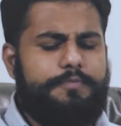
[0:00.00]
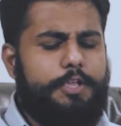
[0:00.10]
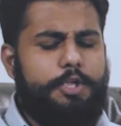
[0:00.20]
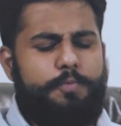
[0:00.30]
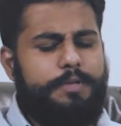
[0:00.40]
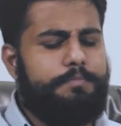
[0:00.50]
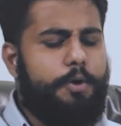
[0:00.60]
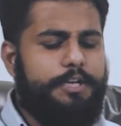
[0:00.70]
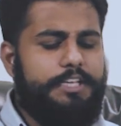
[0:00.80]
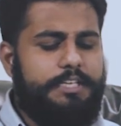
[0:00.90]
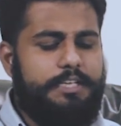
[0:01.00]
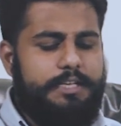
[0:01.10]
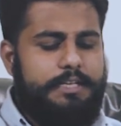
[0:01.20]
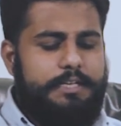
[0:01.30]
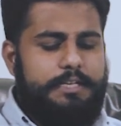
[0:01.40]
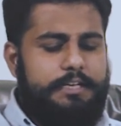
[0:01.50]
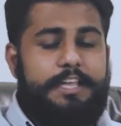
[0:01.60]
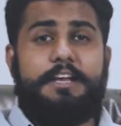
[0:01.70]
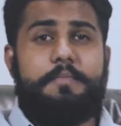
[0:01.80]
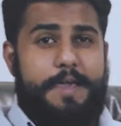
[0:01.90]
of the human body
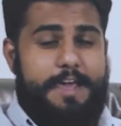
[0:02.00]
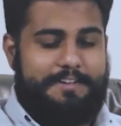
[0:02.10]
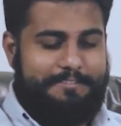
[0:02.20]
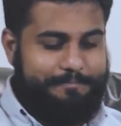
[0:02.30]
laid bare.